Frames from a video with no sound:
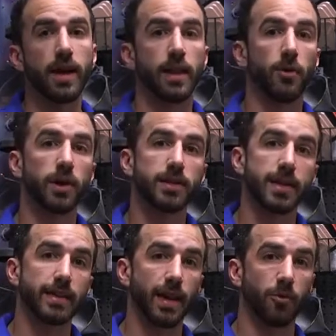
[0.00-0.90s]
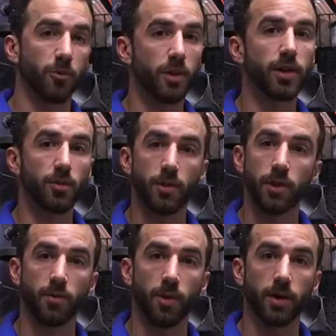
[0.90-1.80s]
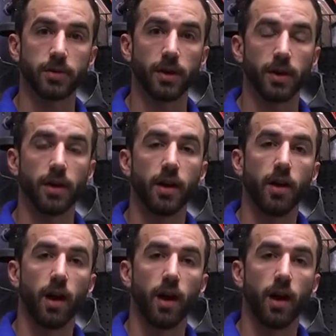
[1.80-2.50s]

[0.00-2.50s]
Then we're going to take that really, really well done